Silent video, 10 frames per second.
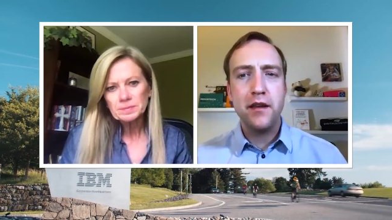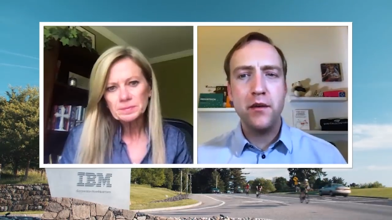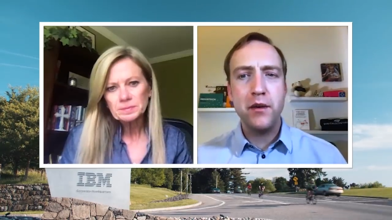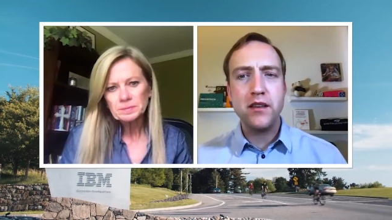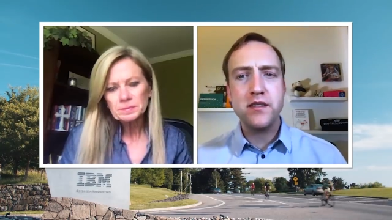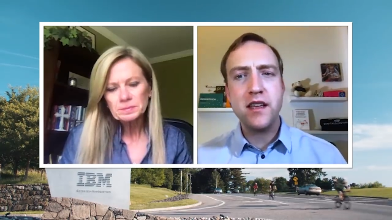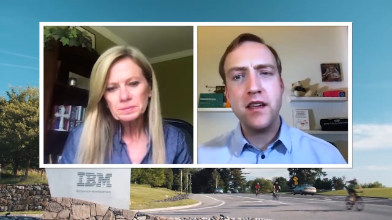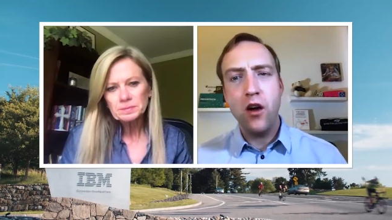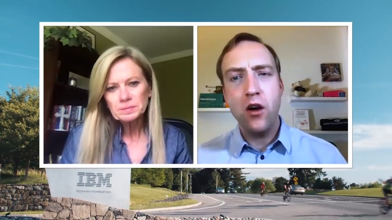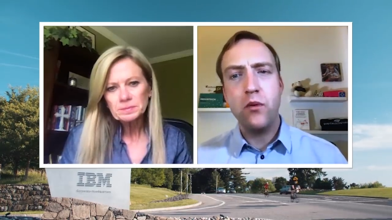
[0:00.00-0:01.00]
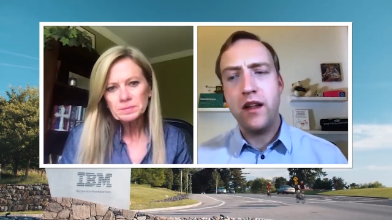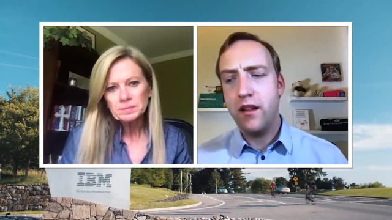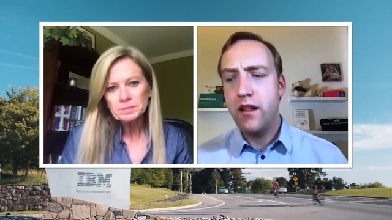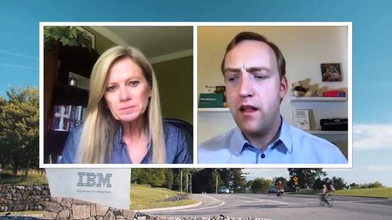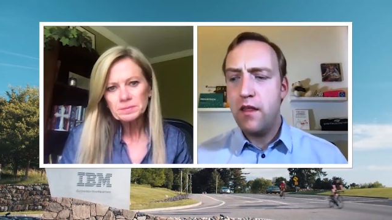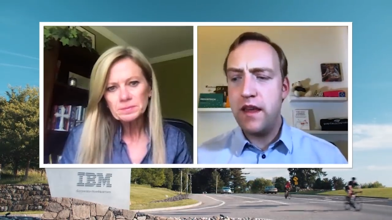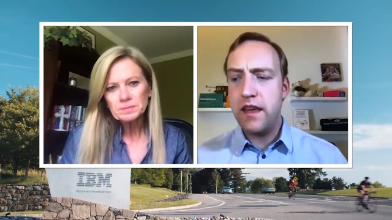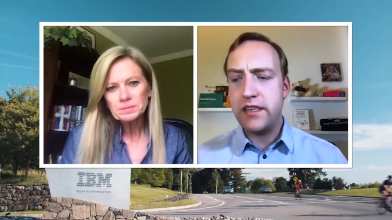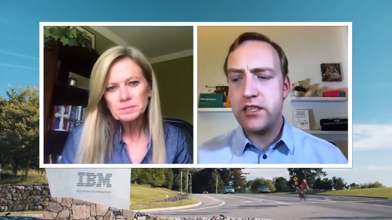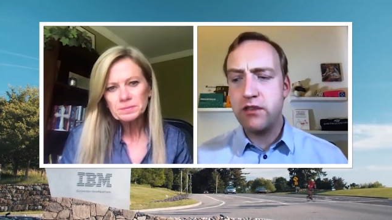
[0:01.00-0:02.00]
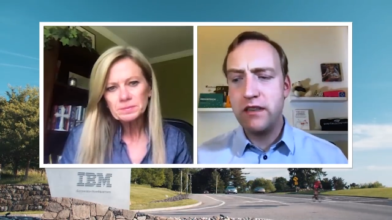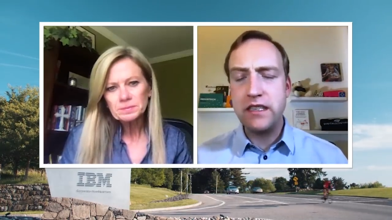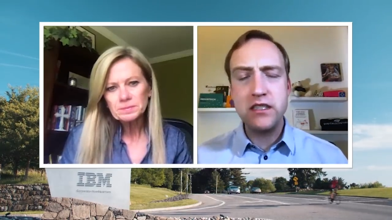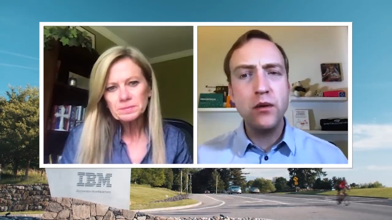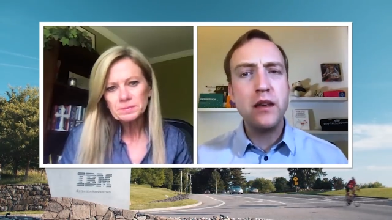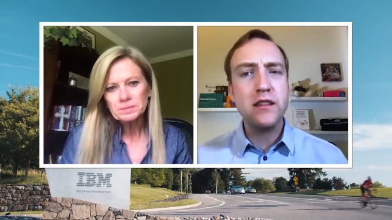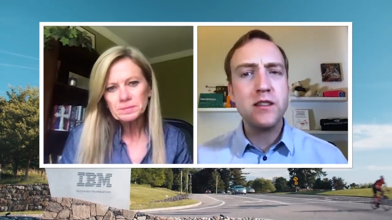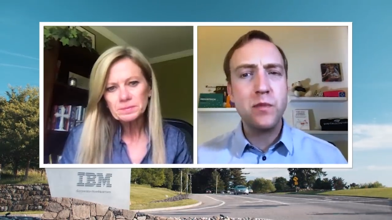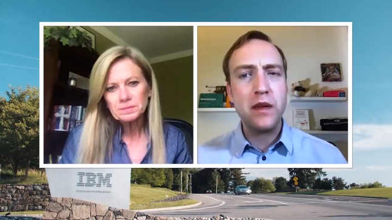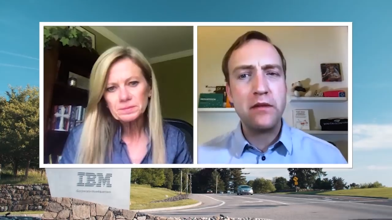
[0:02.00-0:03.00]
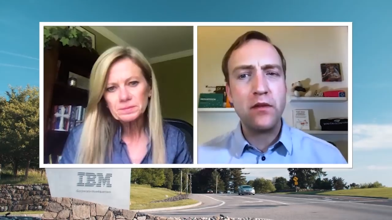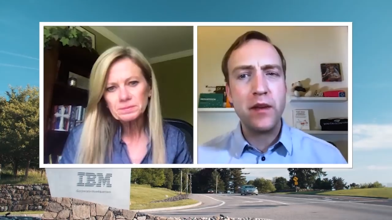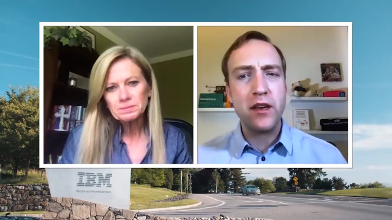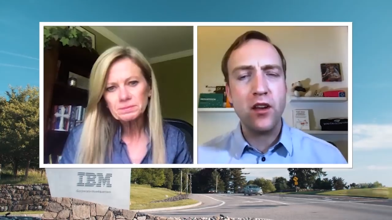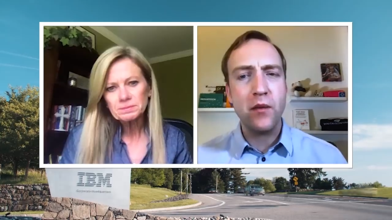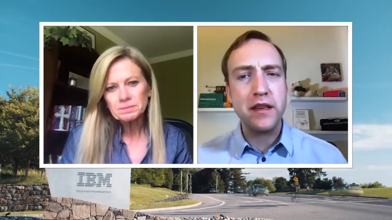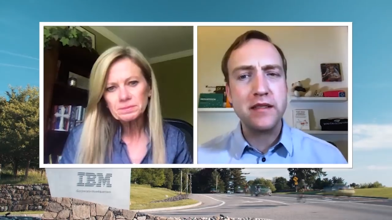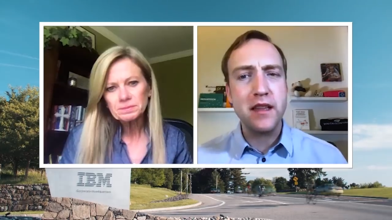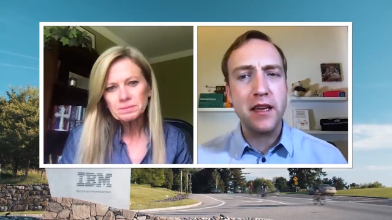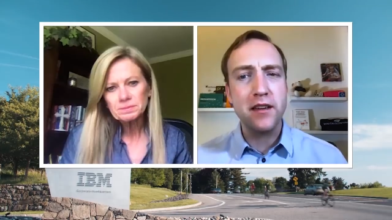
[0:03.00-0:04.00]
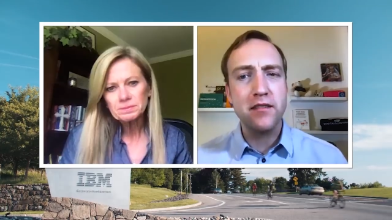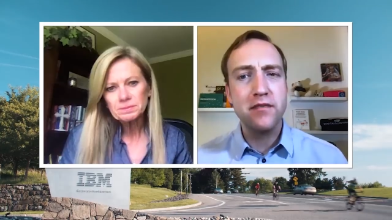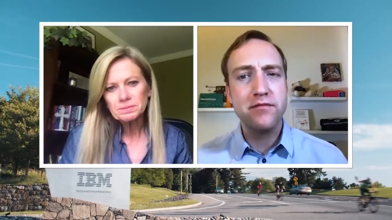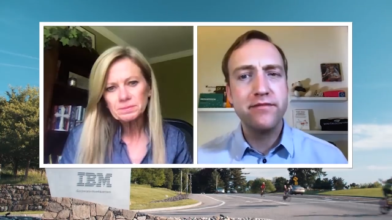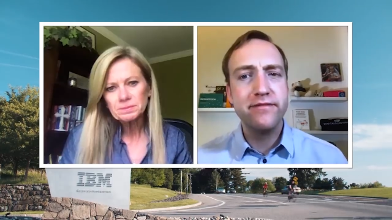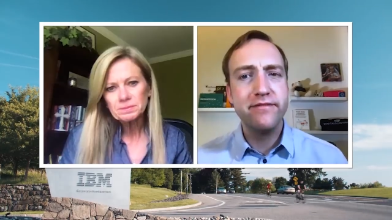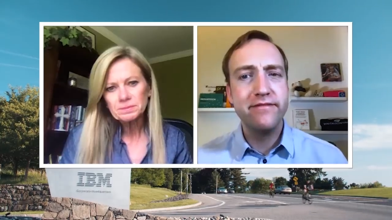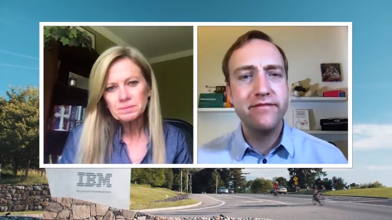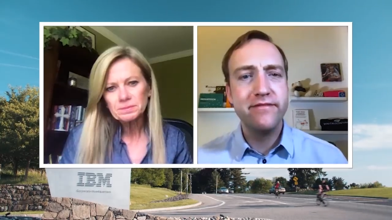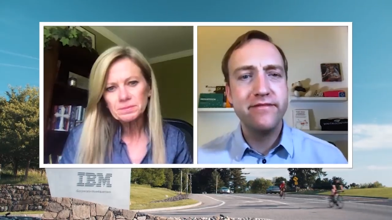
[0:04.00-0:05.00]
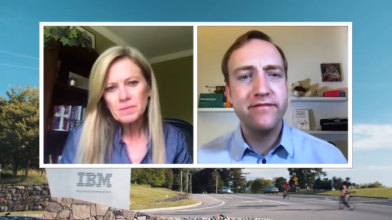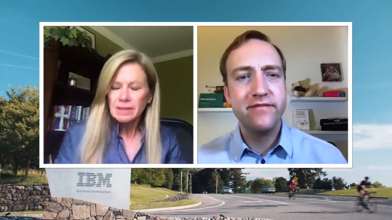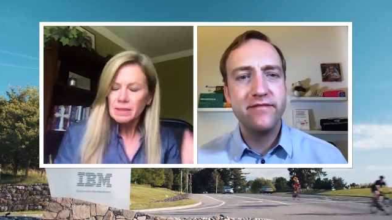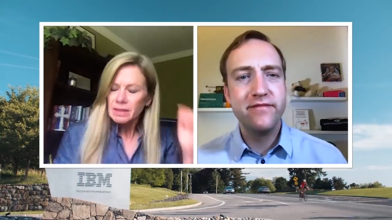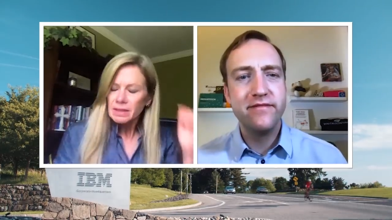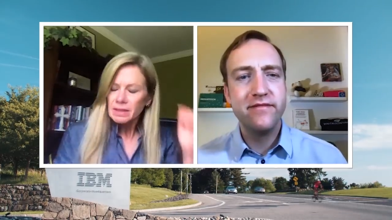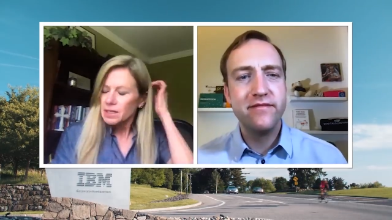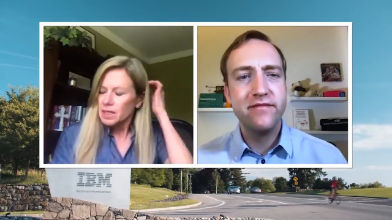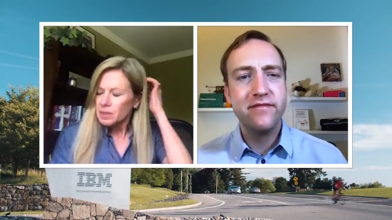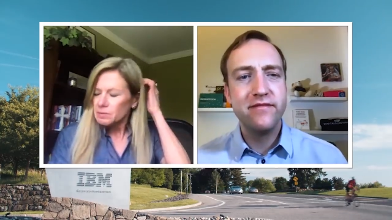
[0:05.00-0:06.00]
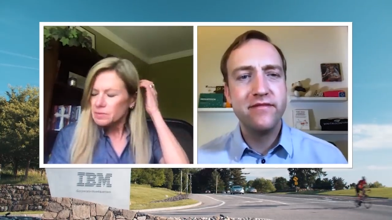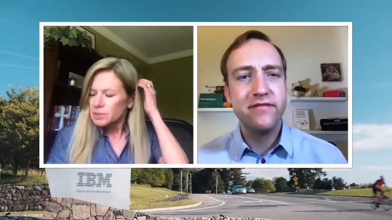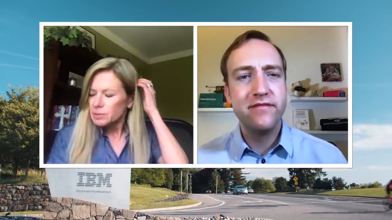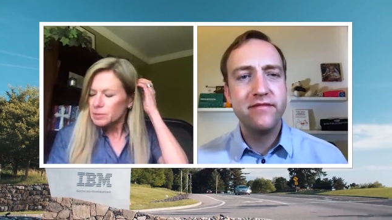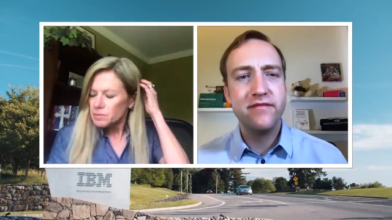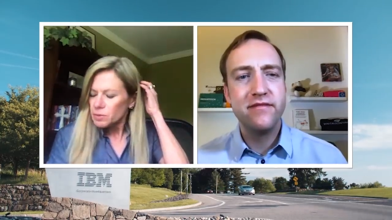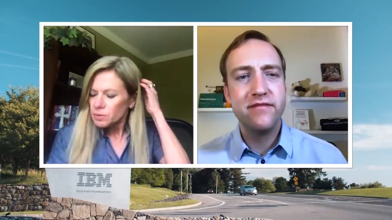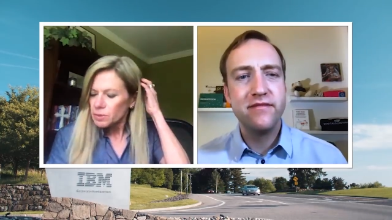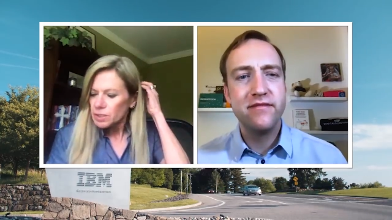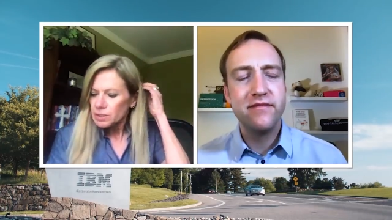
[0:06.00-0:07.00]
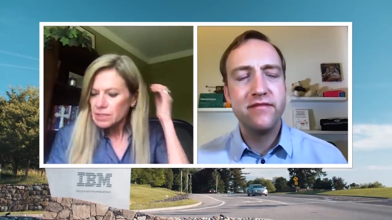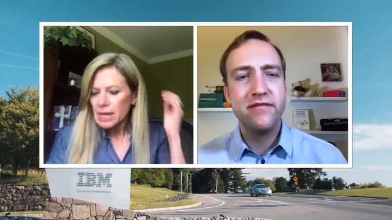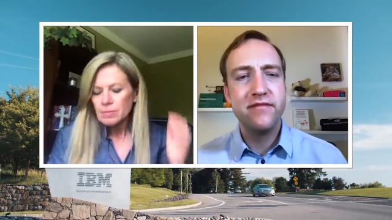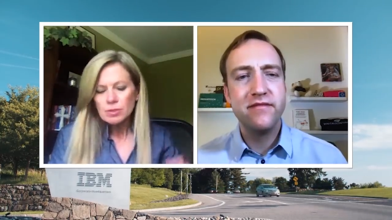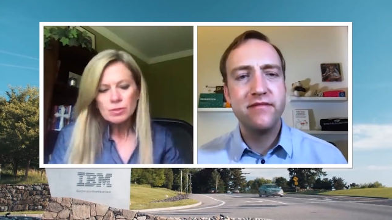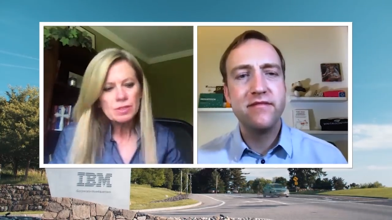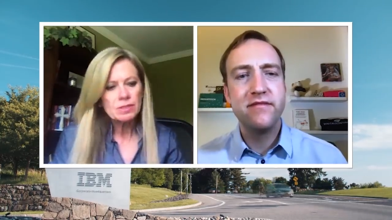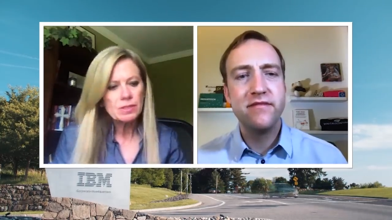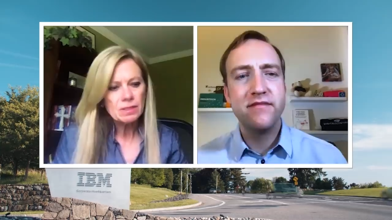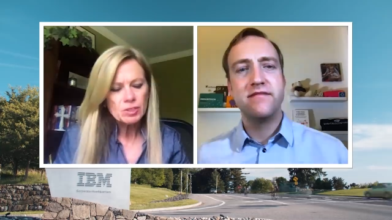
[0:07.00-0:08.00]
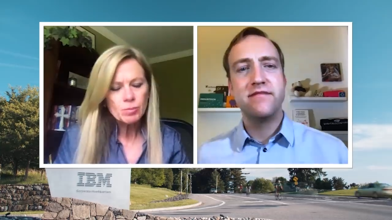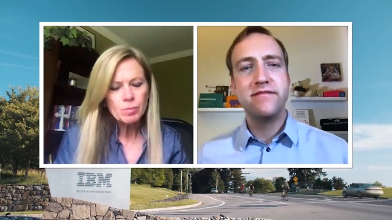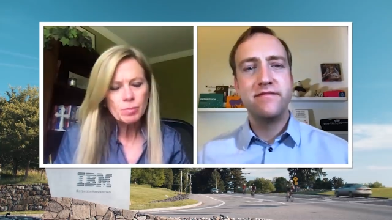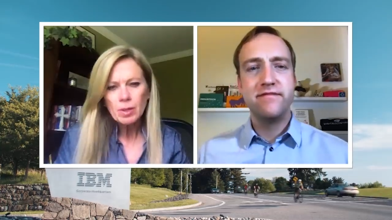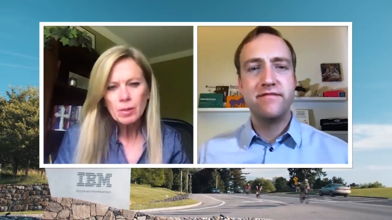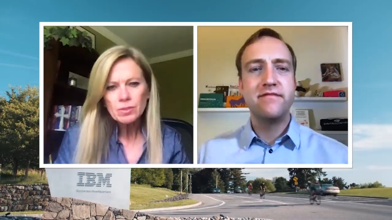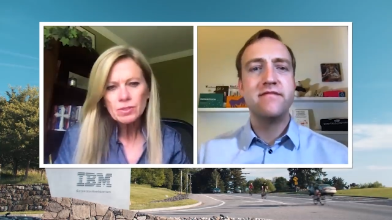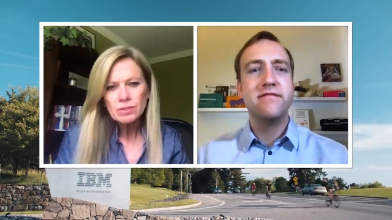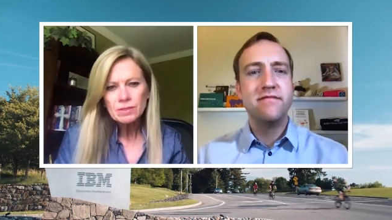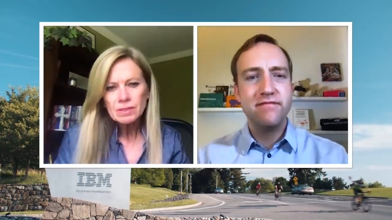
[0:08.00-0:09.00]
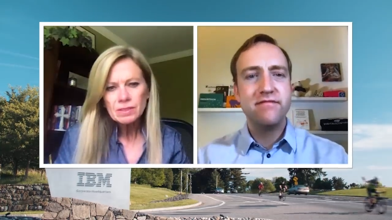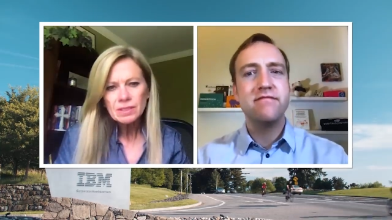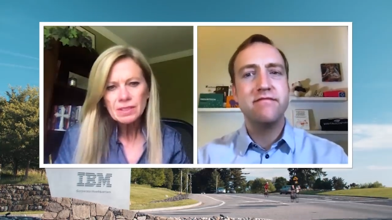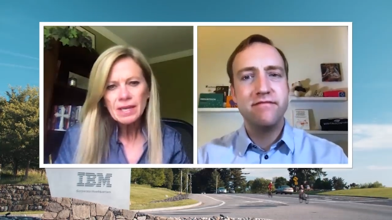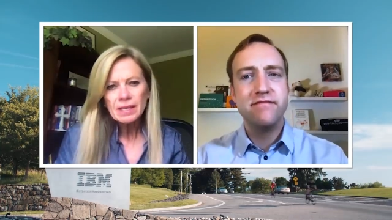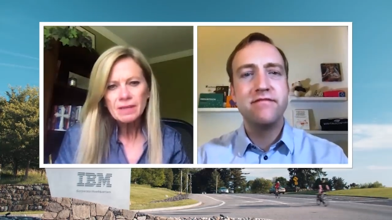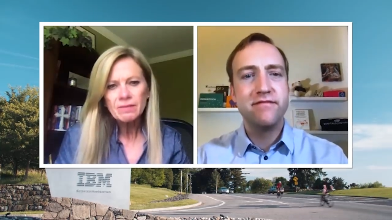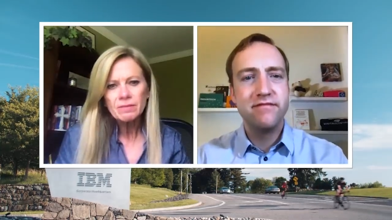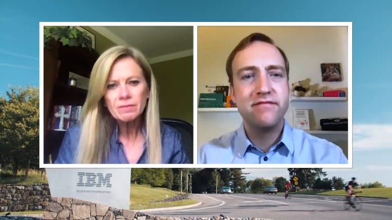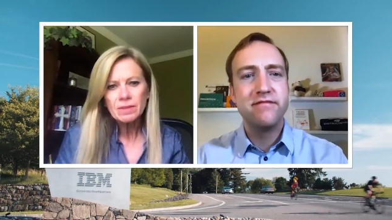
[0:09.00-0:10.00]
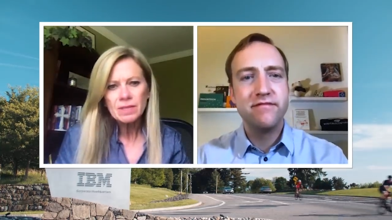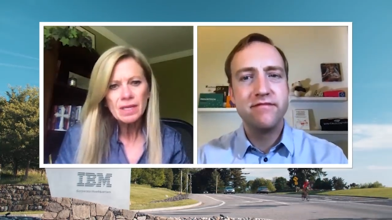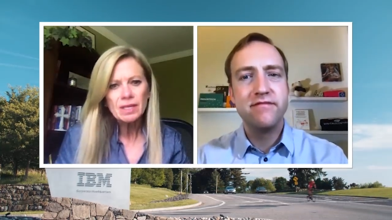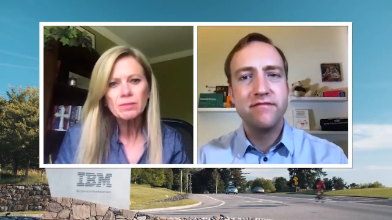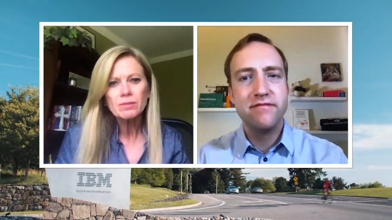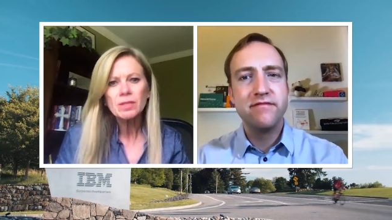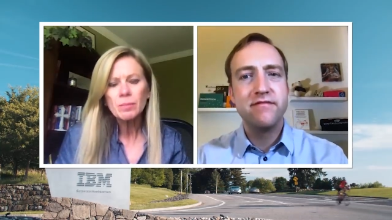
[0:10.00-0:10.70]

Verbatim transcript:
Speaker 1: uh, where you say, oh, well, they're actually really doing this platform economics thing?
Speaker 2: I think um, some early adapters in Japan Post did that. They have a they had a unique